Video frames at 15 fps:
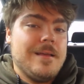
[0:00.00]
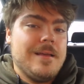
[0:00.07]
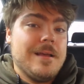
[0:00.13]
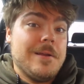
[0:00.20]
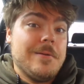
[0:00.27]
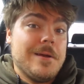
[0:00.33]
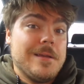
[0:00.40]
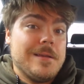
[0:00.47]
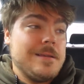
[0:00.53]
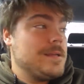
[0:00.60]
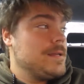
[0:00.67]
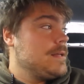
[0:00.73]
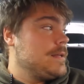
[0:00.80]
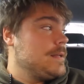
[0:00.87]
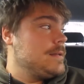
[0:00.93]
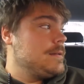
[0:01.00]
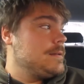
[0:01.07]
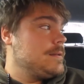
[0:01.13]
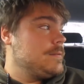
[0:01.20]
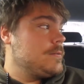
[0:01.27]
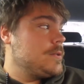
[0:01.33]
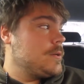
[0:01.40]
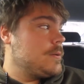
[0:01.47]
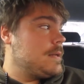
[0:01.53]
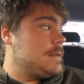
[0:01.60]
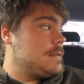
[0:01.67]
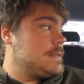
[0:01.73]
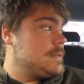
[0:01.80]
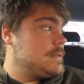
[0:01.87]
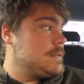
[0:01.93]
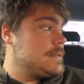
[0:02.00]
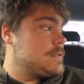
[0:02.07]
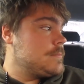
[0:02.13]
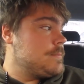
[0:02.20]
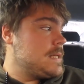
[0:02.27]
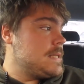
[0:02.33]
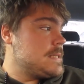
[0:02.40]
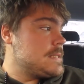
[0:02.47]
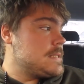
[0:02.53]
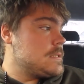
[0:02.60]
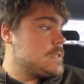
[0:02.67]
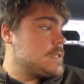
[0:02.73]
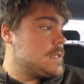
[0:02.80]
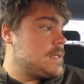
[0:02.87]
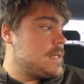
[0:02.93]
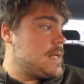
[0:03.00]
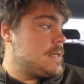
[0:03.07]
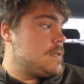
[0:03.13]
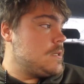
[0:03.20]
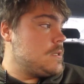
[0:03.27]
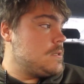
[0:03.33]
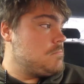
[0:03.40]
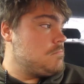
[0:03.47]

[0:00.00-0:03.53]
Anyway, I'm going to go in Aldi, get some bits, and then,